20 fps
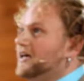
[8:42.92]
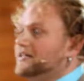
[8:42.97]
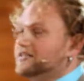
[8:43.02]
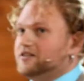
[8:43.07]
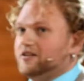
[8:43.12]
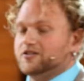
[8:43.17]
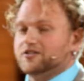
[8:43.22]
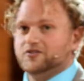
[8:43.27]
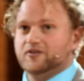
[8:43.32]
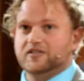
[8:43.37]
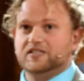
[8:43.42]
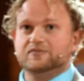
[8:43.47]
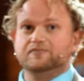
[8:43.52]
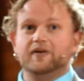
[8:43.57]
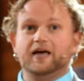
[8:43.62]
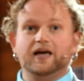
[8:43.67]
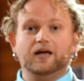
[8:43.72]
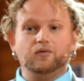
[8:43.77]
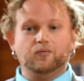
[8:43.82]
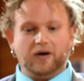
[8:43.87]
Dad starts to
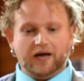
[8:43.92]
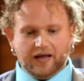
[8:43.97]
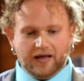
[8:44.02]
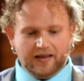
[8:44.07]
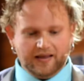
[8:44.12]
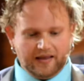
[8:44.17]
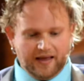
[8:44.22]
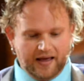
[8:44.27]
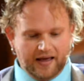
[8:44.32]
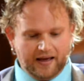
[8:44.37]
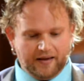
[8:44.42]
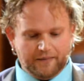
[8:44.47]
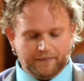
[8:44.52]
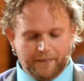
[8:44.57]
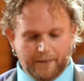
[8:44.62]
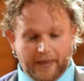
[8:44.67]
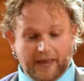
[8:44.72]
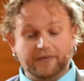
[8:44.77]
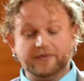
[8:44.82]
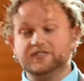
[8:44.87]
explain,
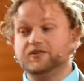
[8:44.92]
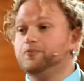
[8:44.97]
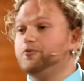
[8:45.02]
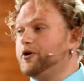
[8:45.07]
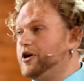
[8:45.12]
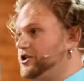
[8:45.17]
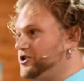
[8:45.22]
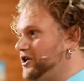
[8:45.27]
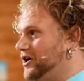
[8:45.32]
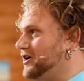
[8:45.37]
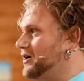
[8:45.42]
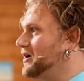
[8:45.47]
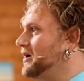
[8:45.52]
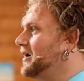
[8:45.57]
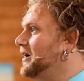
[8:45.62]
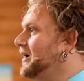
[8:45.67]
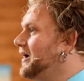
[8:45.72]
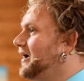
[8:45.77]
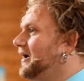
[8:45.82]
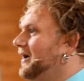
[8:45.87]
"Well, he was a preacher."
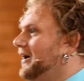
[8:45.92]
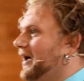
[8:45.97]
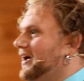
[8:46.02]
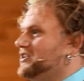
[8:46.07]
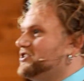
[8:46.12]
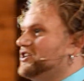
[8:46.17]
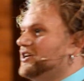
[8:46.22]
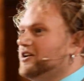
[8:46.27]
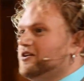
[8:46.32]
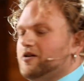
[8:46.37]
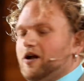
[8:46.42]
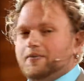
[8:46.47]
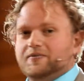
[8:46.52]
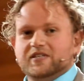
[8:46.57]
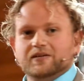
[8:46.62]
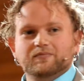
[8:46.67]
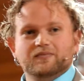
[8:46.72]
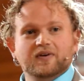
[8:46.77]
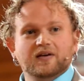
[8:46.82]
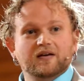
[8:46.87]
And she
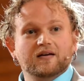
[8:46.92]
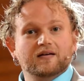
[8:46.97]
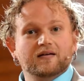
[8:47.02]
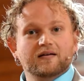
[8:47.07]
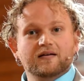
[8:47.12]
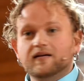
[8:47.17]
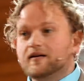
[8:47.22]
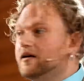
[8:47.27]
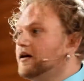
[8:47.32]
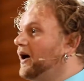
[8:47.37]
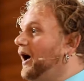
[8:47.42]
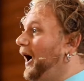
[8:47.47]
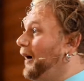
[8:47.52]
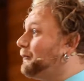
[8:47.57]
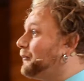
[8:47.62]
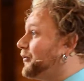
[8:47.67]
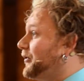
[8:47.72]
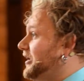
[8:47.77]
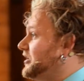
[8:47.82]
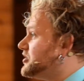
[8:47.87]
interrupts him. "A
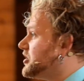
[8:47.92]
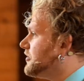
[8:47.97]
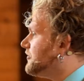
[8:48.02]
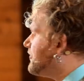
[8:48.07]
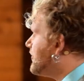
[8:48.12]
preacher